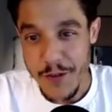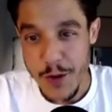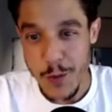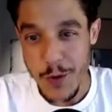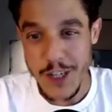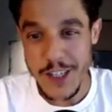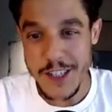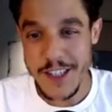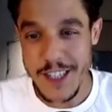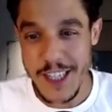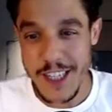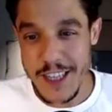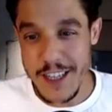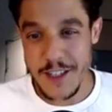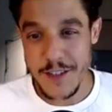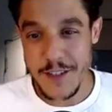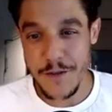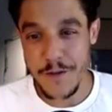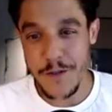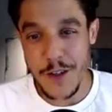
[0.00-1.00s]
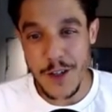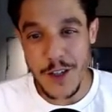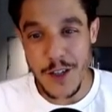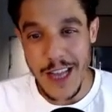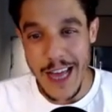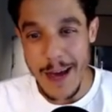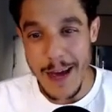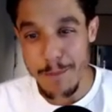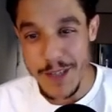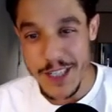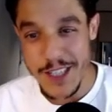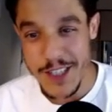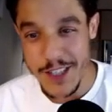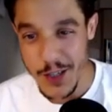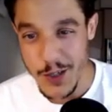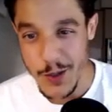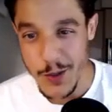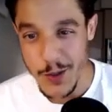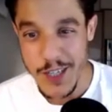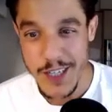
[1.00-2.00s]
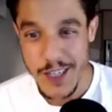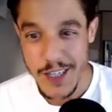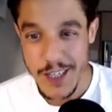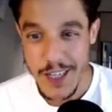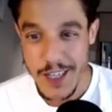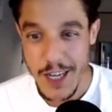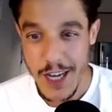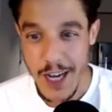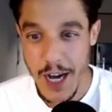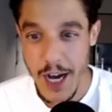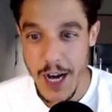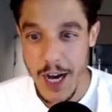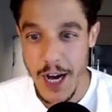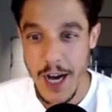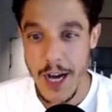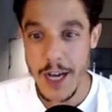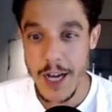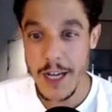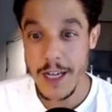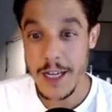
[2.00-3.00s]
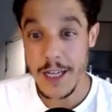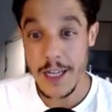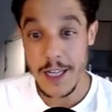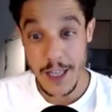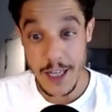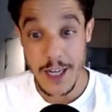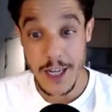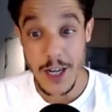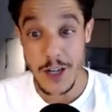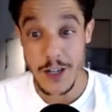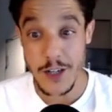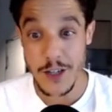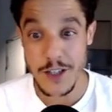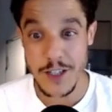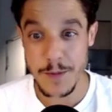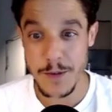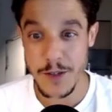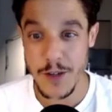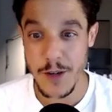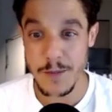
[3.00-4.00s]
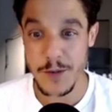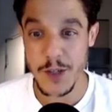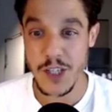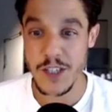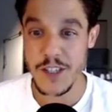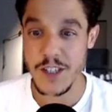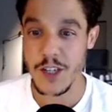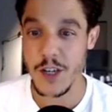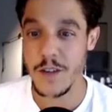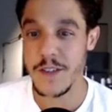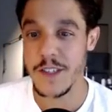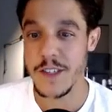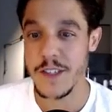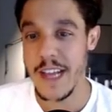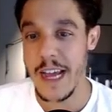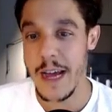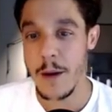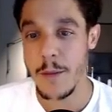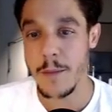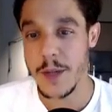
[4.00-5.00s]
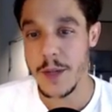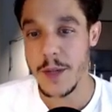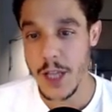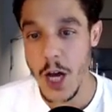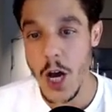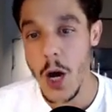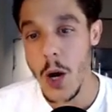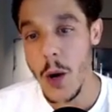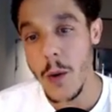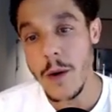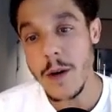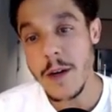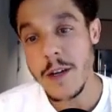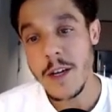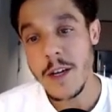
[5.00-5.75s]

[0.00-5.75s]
you want to see this full episode, click on our subscription service down below.